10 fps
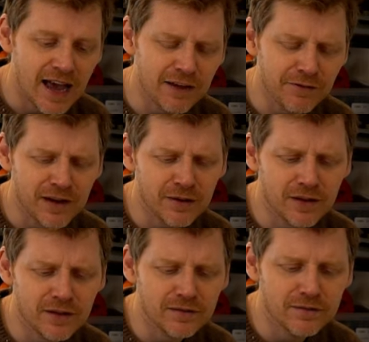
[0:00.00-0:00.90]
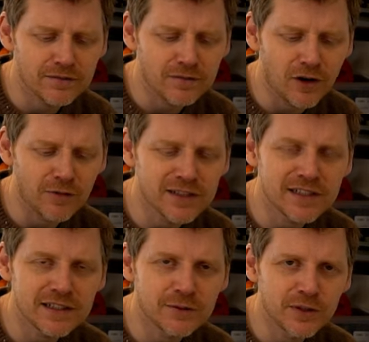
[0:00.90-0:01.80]
And I found that
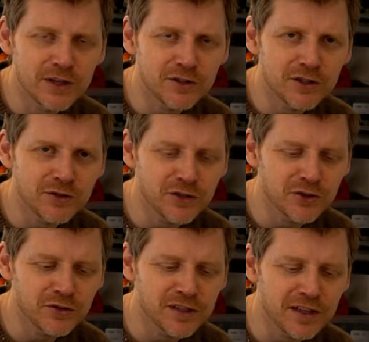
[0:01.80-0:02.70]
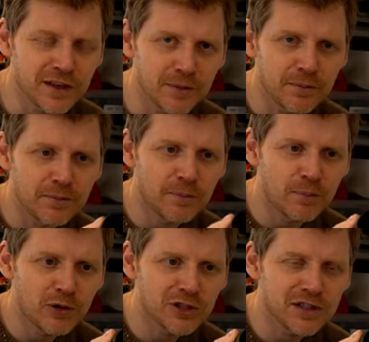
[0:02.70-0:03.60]
obviously with those two screws, it can
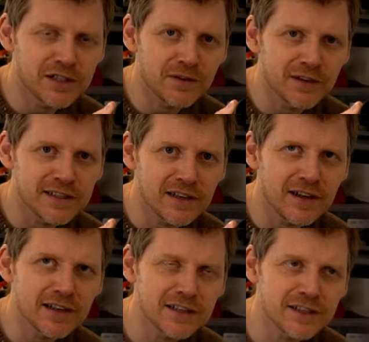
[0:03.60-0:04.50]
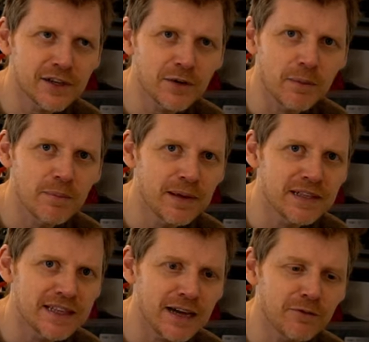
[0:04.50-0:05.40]
push this very slightly. So I'm a
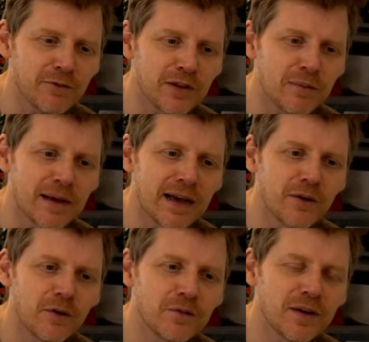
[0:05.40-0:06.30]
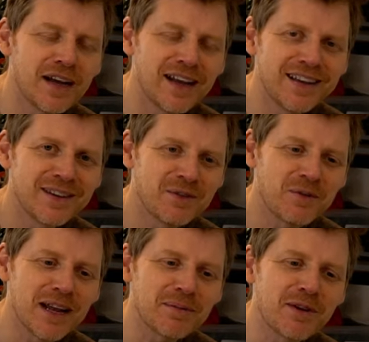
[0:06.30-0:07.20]
bit doubtful about
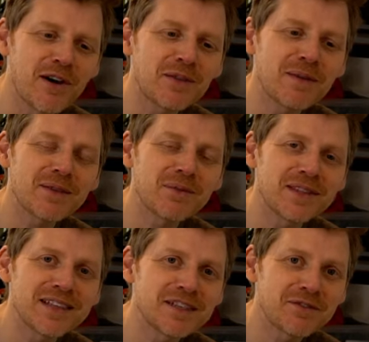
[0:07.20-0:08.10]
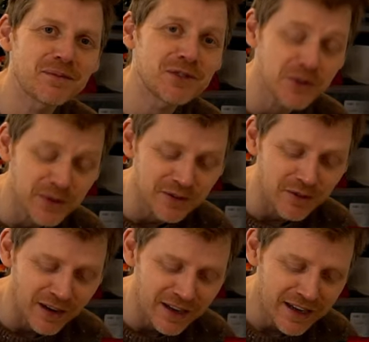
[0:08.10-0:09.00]
when I'm collimating with this, if I'm doing it
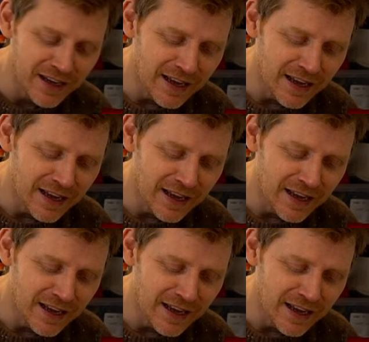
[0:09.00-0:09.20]
right.